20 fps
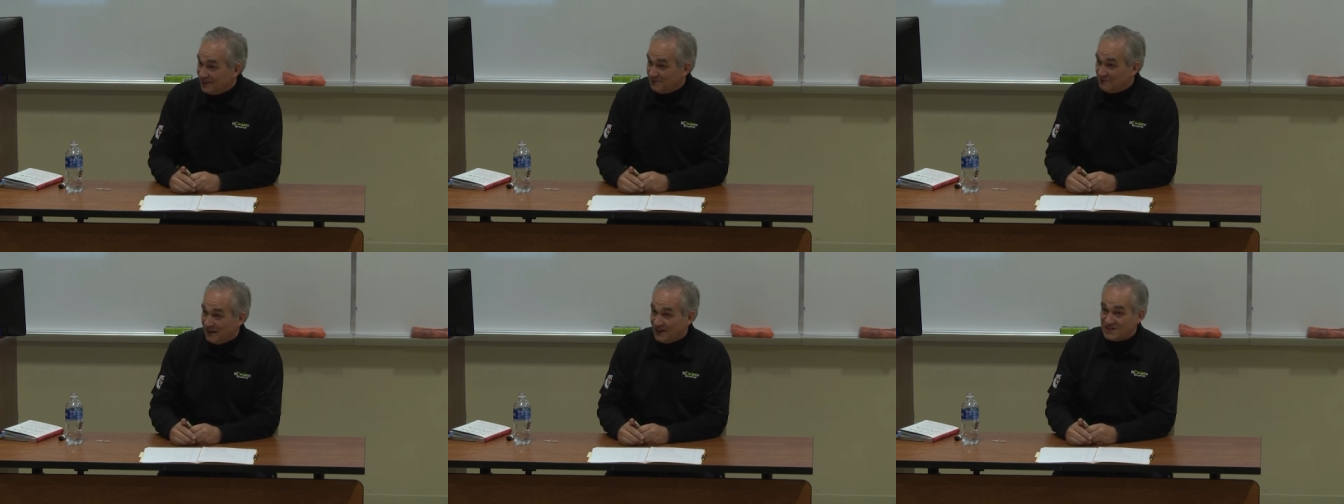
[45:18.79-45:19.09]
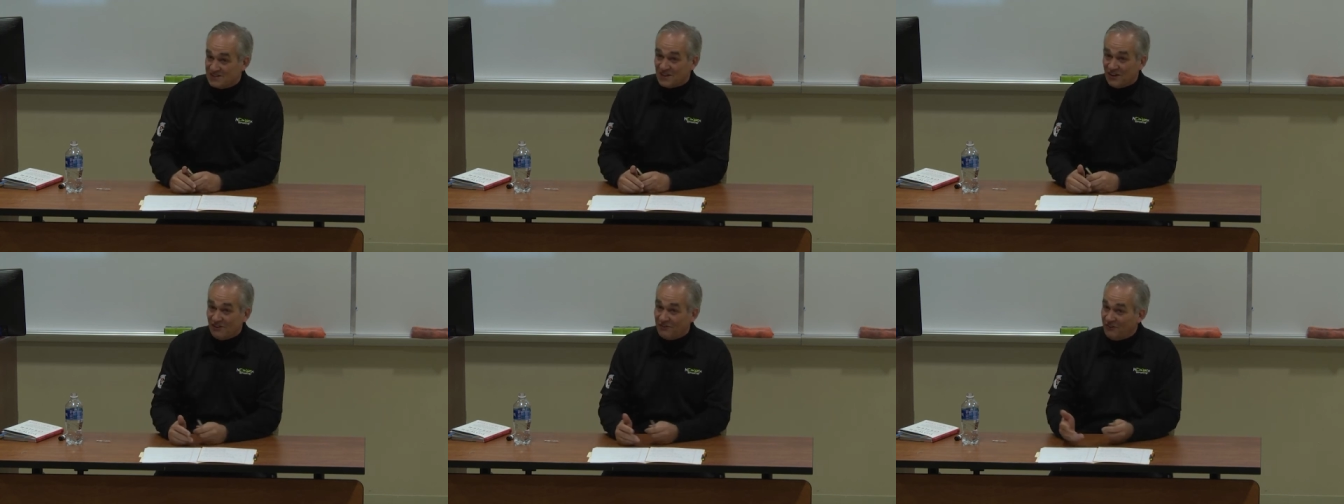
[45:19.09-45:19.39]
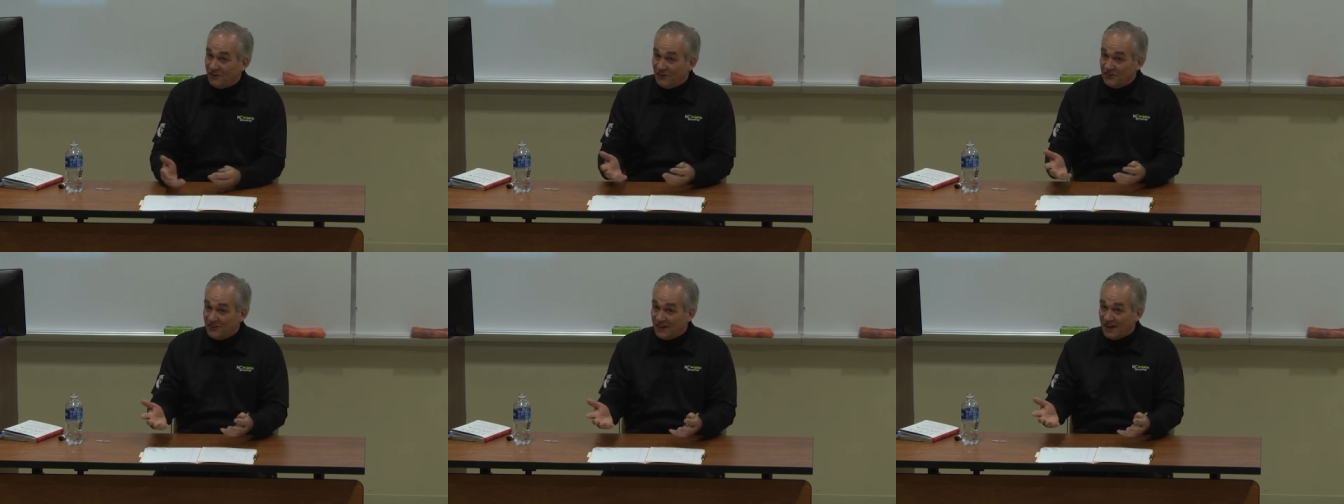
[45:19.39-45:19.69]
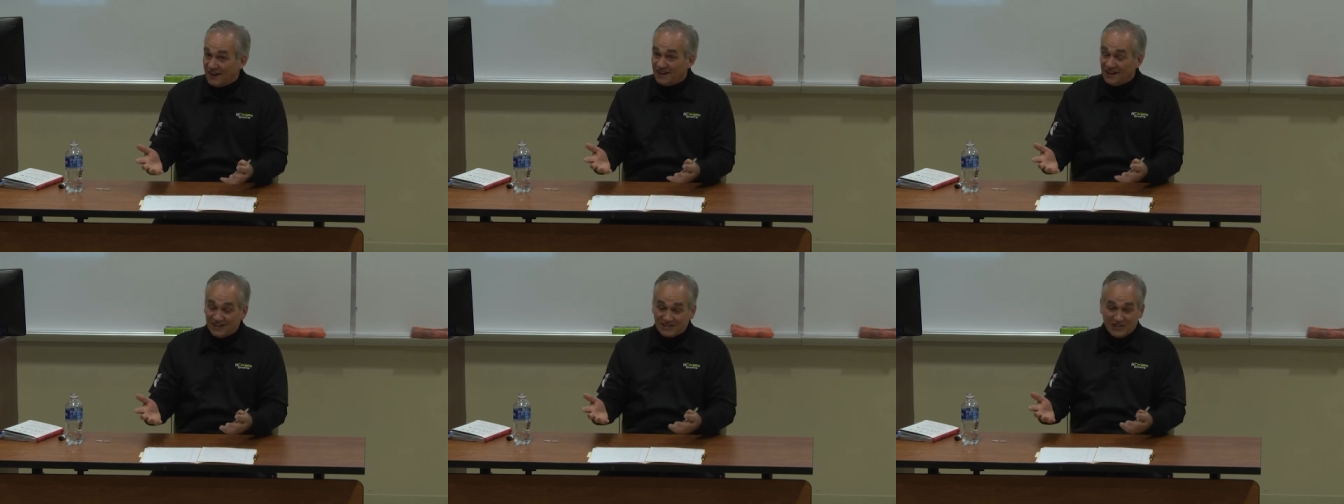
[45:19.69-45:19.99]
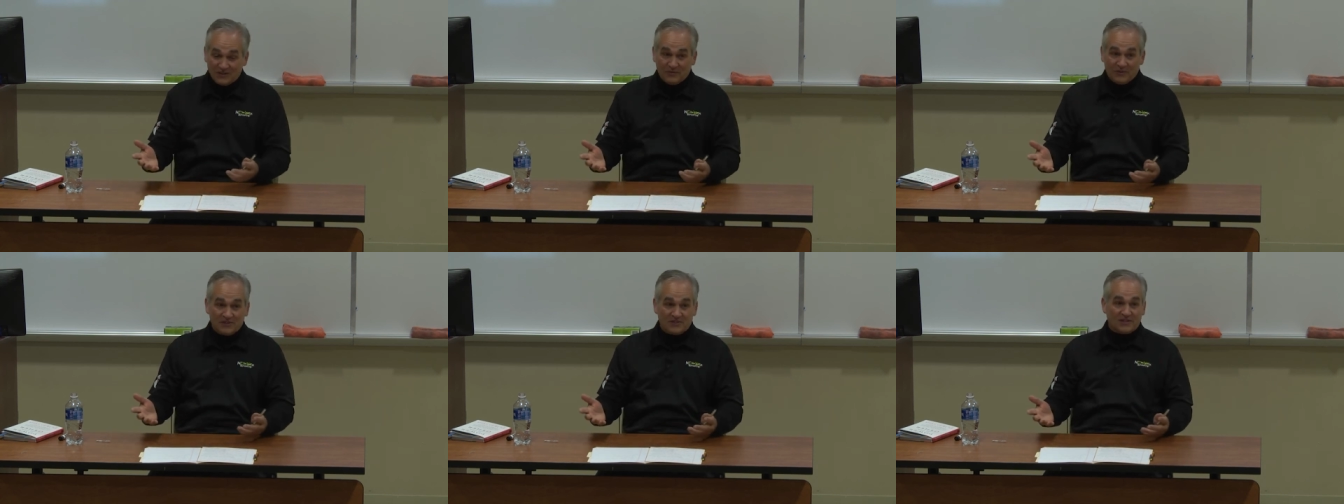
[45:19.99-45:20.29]
my cell phone then,
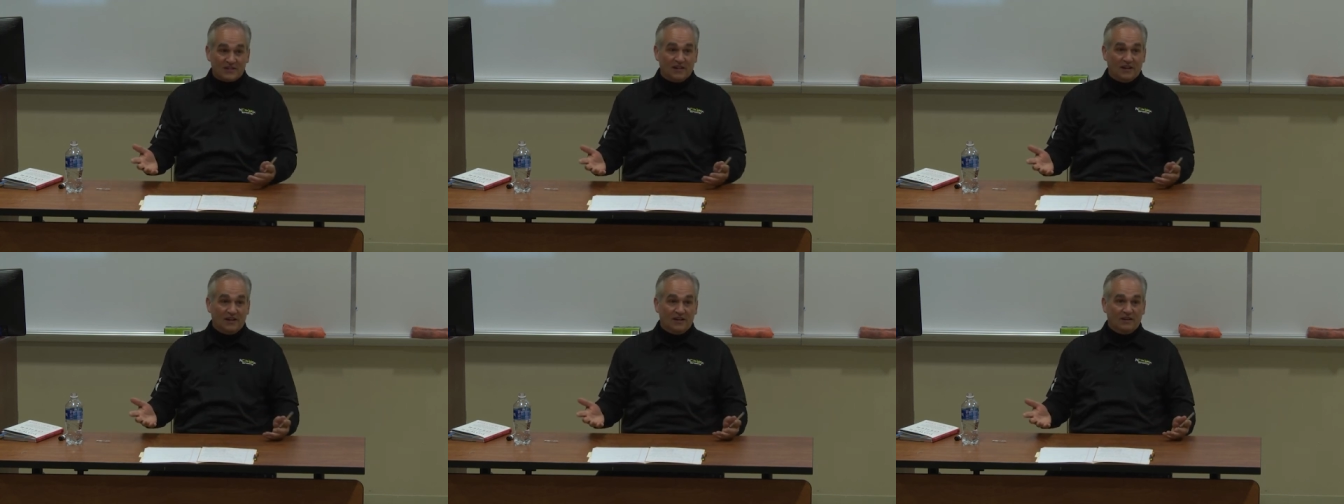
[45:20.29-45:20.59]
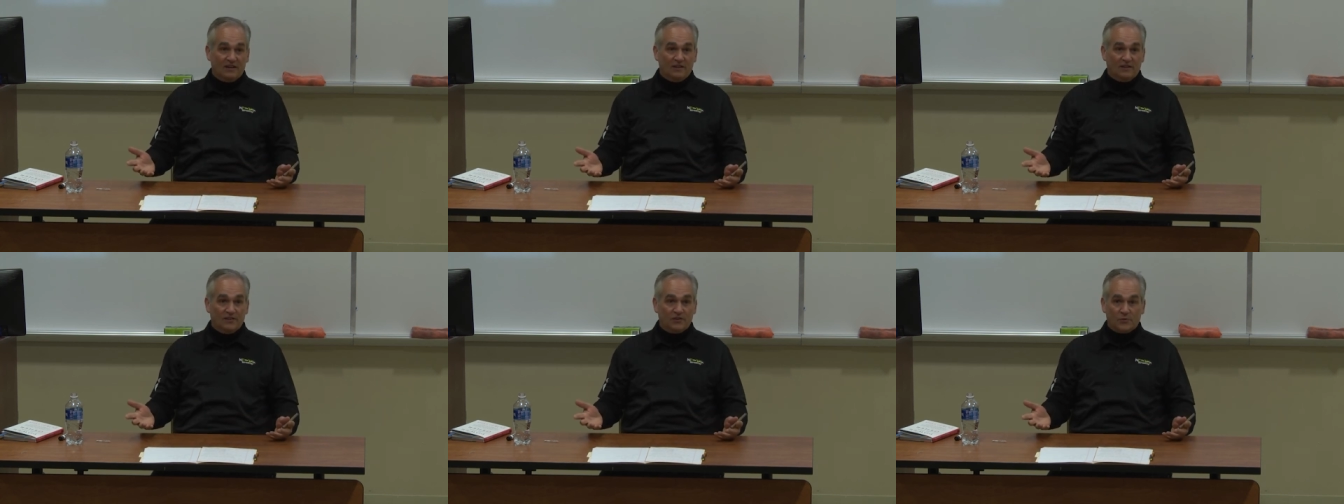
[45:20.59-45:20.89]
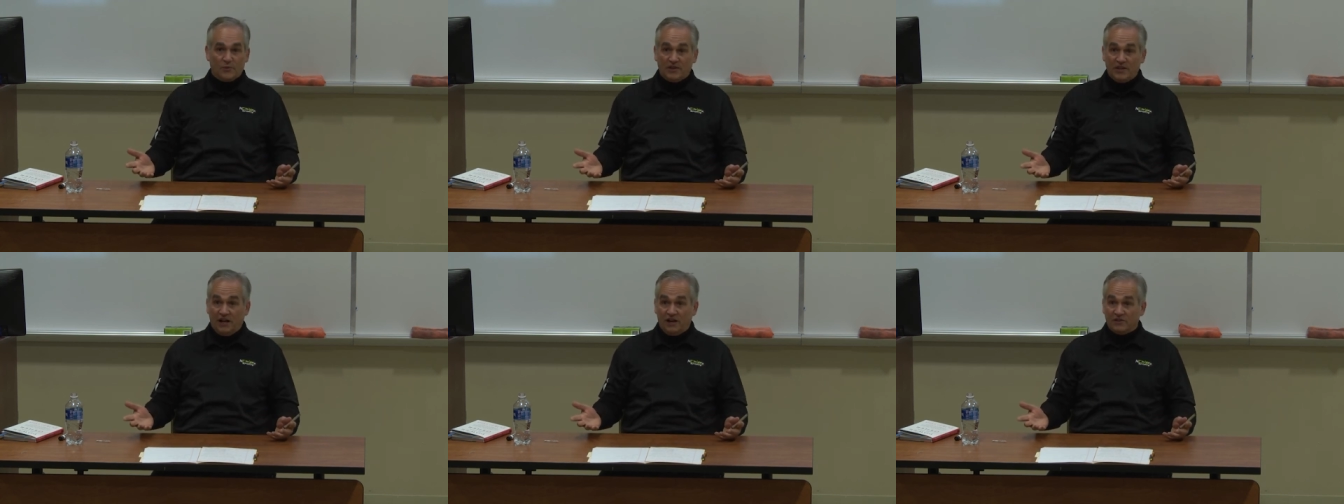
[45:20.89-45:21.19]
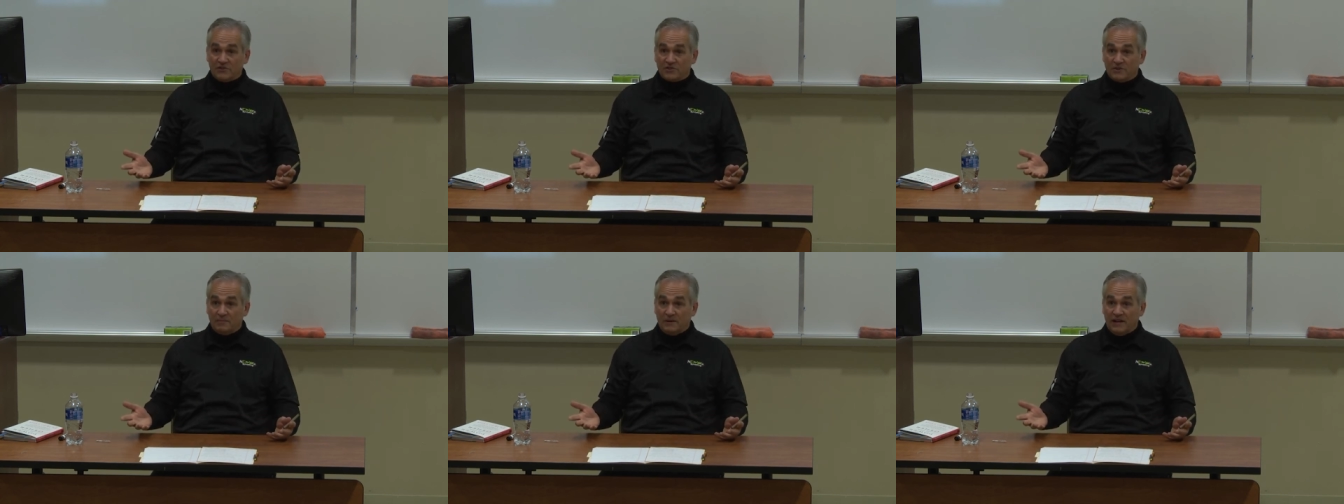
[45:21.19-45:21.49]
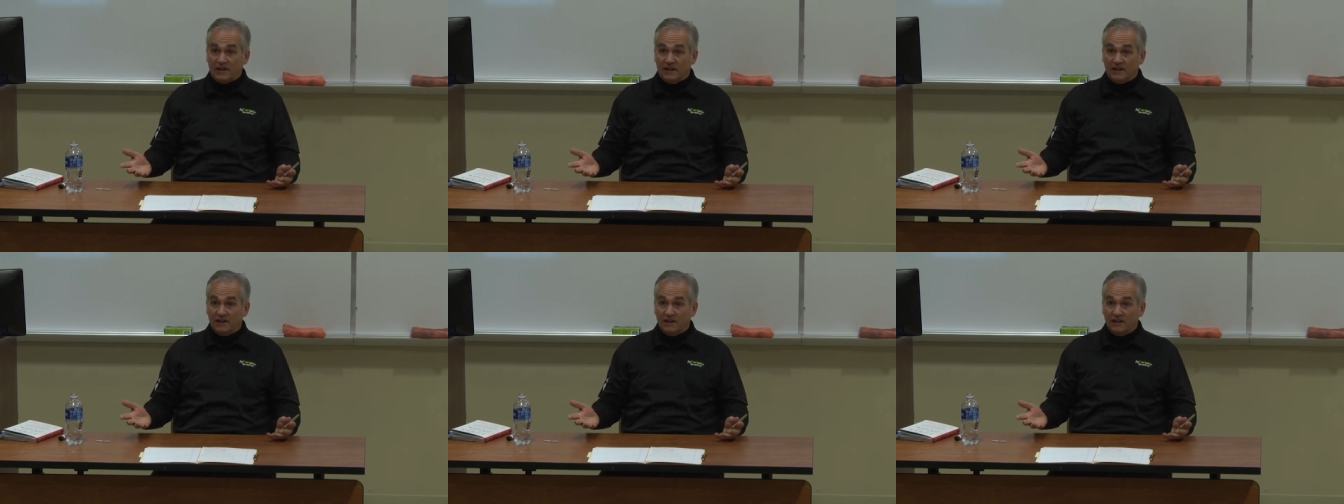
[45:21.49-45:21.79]
listen, was uh, $3 a
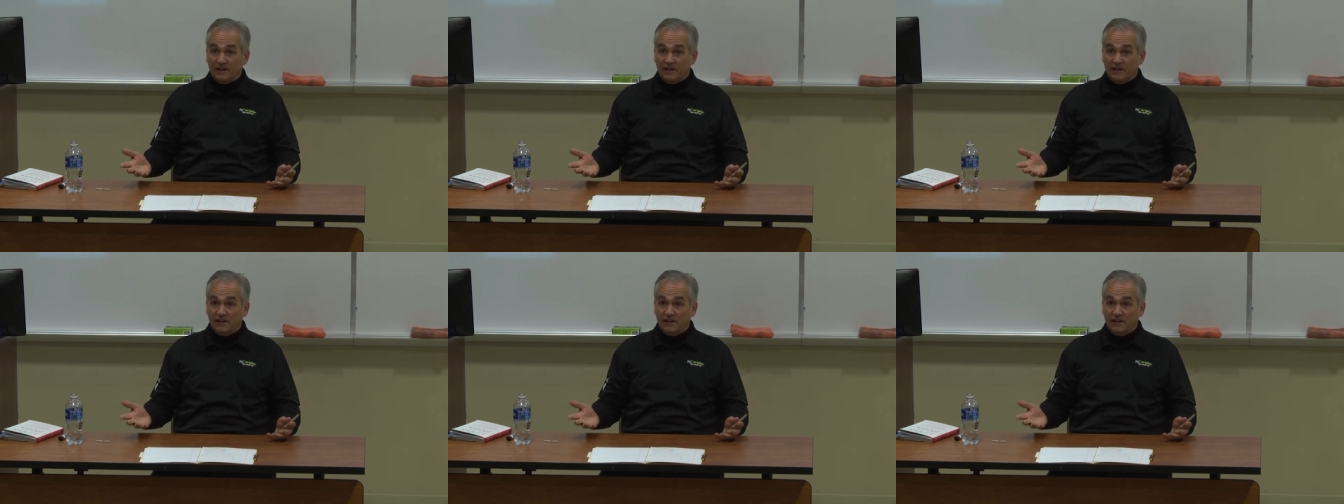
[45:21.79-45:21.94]
minute.